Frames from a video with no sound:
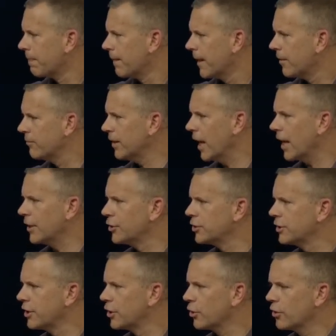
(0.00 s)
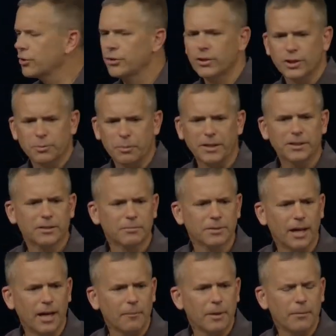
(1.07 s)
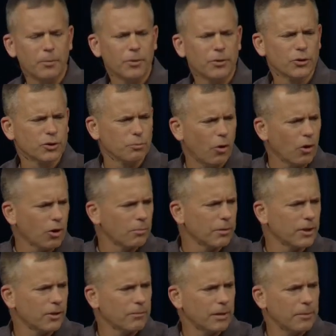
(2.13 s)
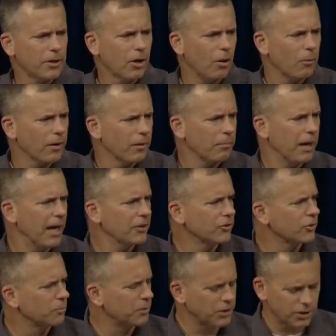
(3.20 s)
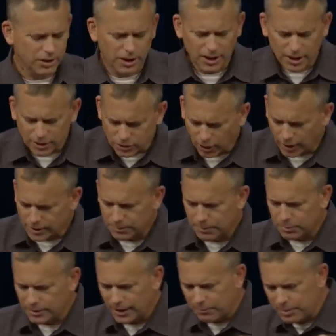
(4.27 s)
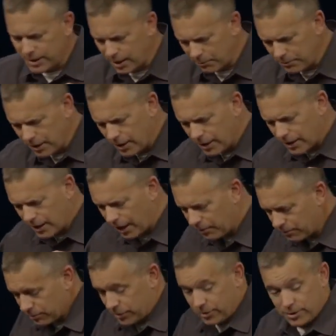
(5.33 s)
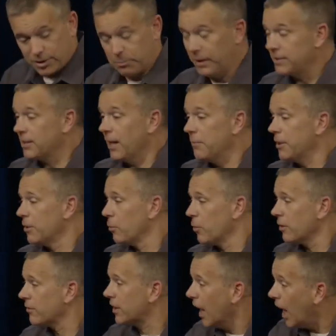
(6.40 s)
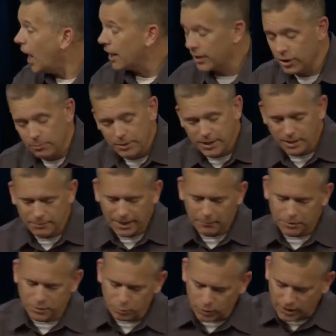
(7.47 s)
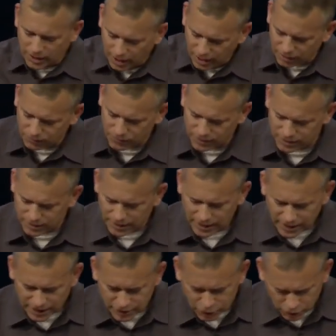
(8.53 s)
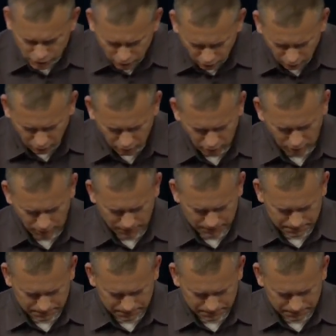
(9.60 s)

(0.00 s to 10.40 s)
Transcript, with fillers: And if not, I just encourage you to spend some time maybe small group leader, maybe call one of the pastors, but just talk to people and just spend time in the Word of God, and you'll become that much more confident in your call.